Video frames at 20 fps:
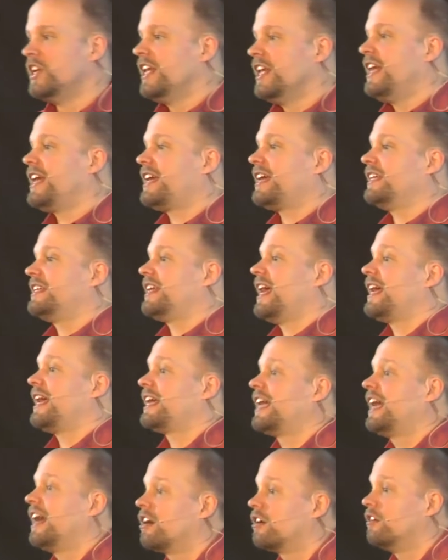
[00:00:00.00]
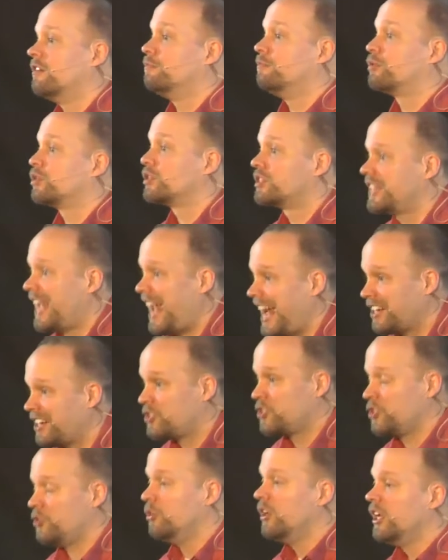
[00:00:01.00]
He can take care of and
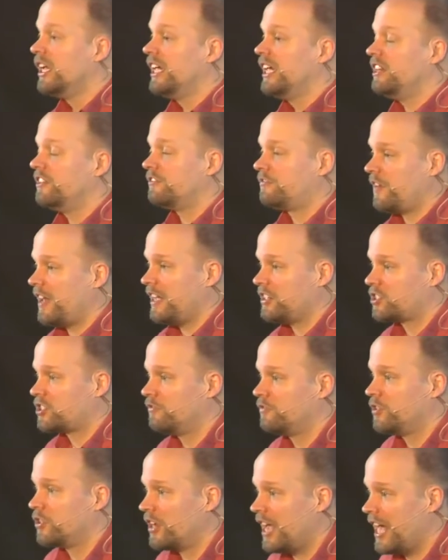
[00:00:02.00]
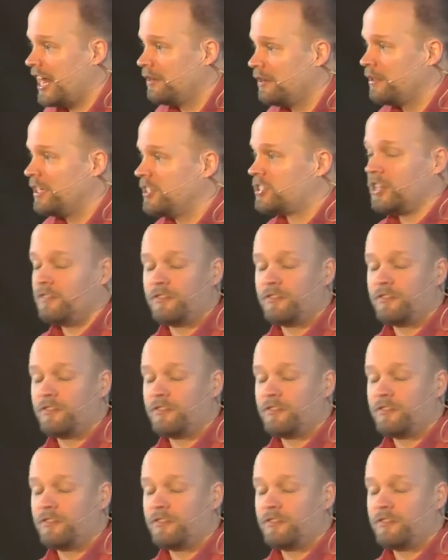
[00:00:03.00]
protect you in the face of your enemies,